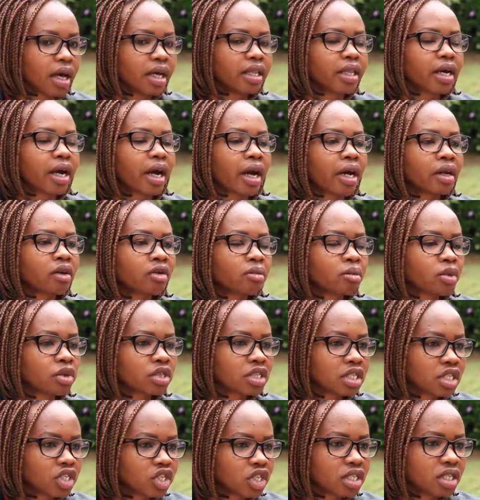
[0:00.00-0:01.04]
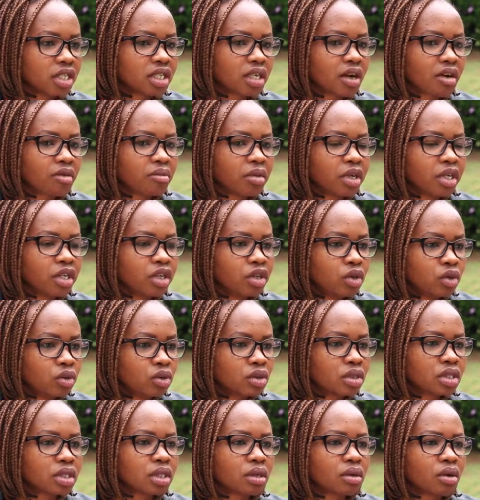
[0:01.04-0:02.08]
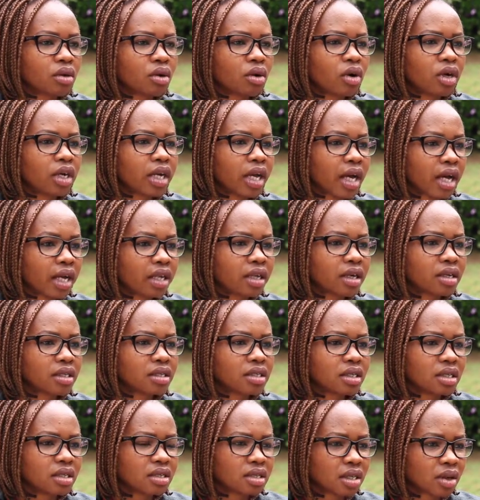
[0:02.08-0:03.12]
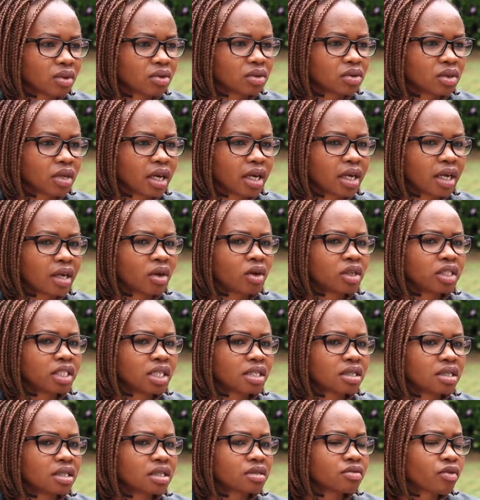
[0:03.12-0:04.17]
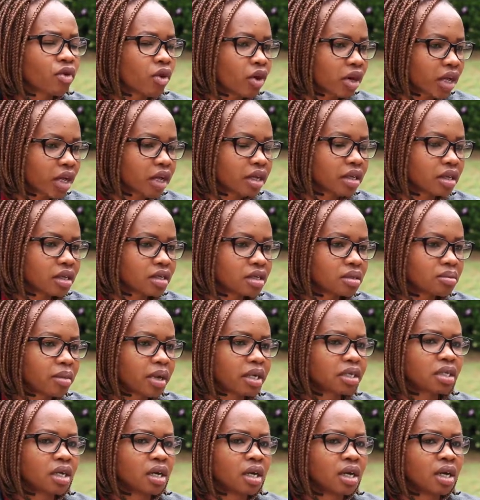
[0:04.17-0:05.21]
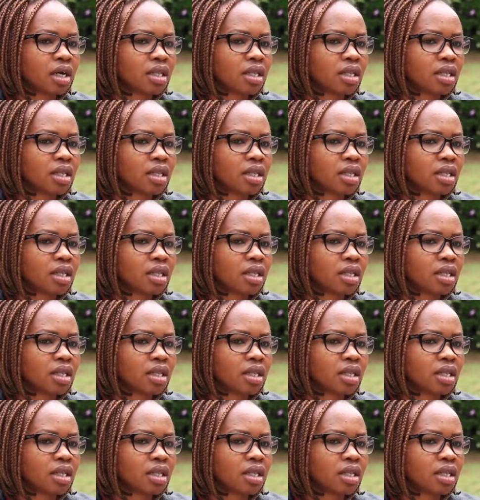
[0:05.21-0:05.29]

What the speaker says: and the kind of procedures that have been used on Kenyans in South Sudan, and not just these four Kenyans, but